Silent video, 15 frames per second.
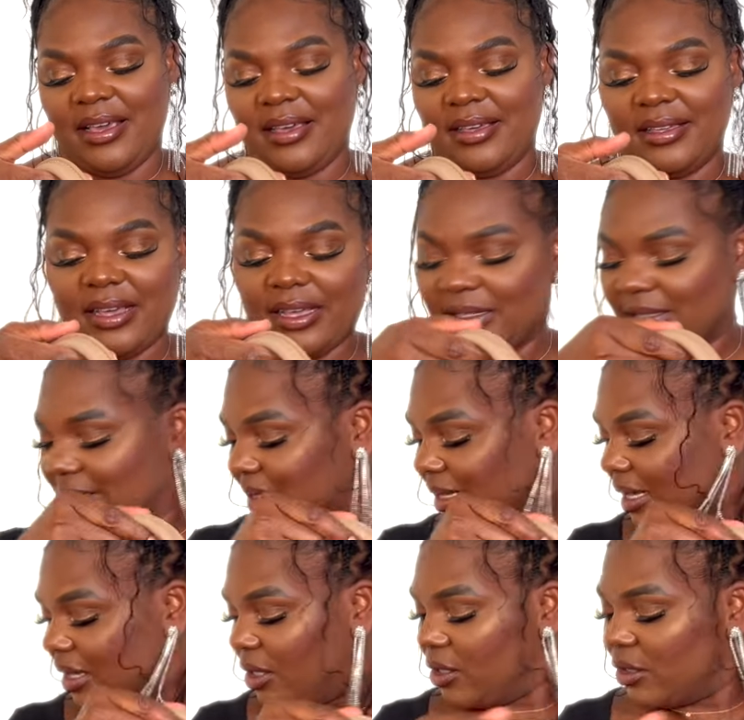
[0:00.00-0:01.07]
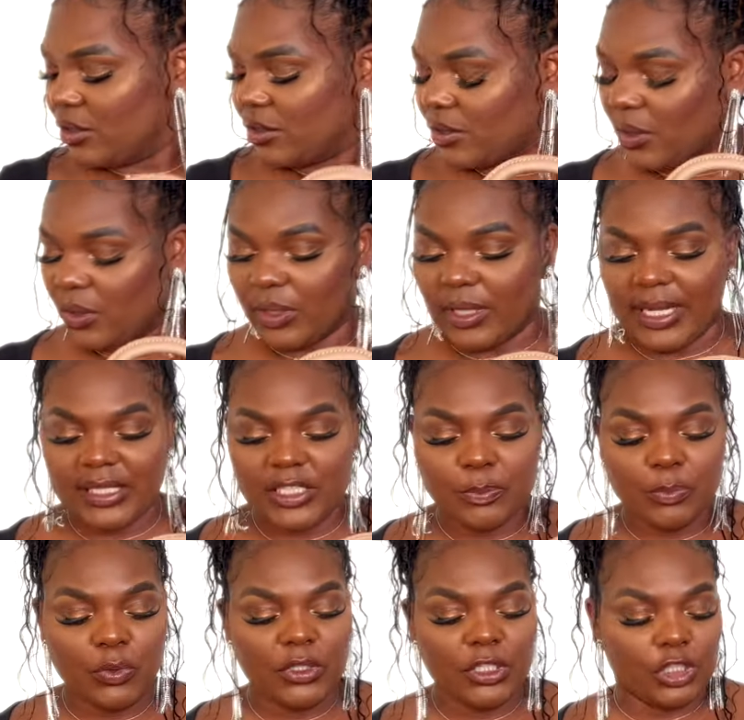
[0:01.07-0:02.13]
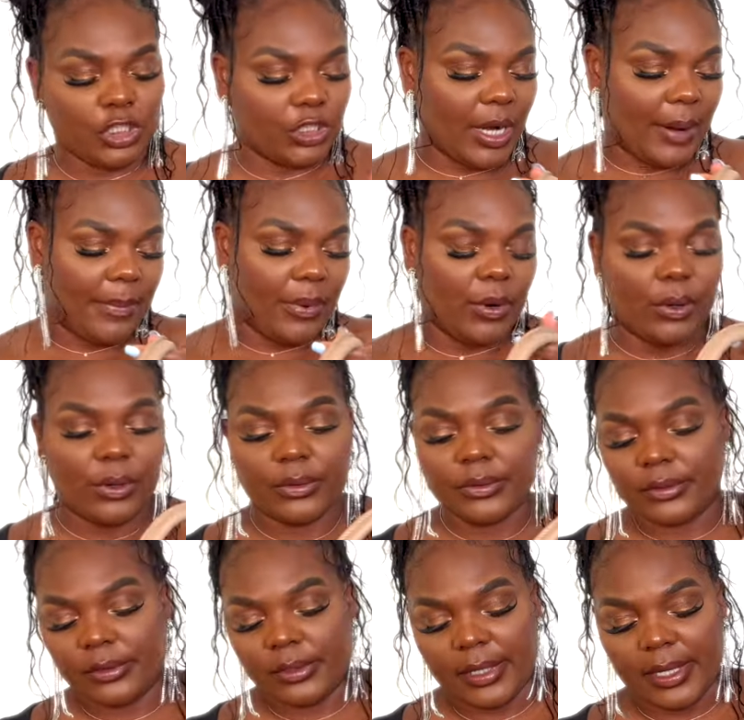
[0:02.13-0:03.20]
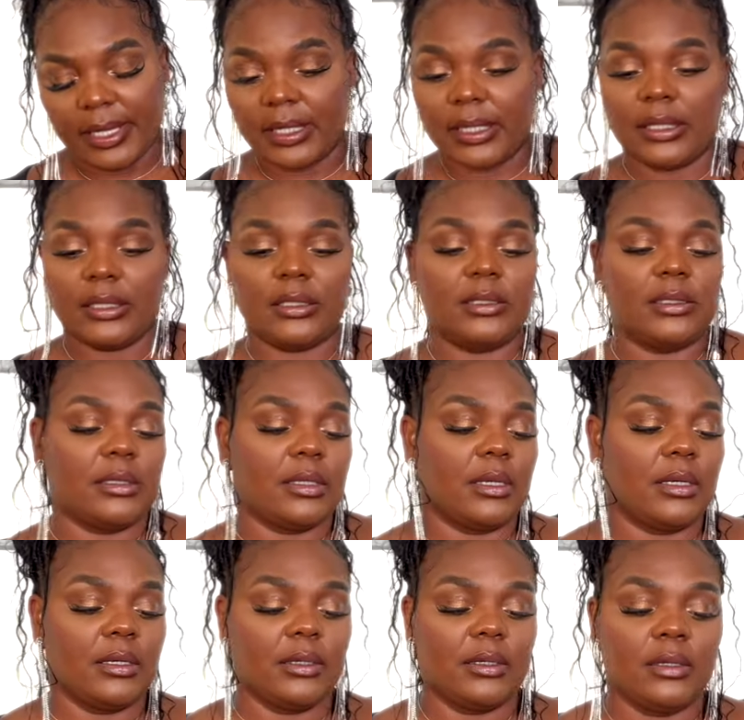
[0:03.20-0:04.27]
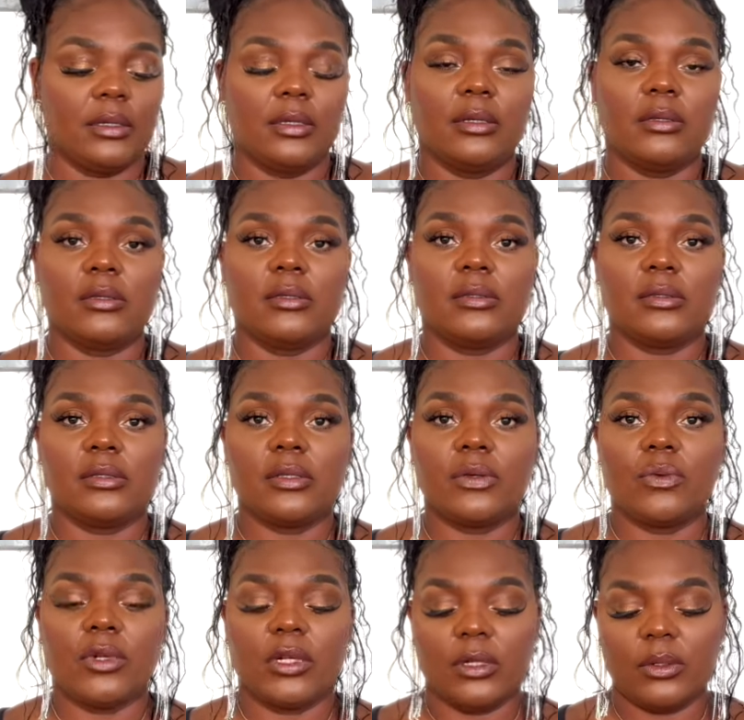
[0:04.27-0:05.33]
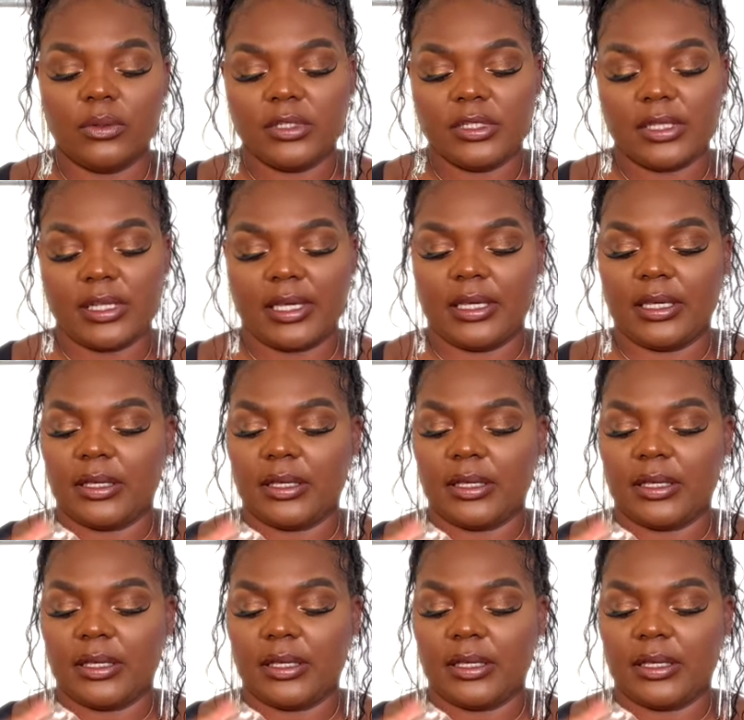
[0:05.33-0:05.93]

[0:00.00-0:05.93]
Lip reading: Yes. So let's put the strap on and see what it looks like.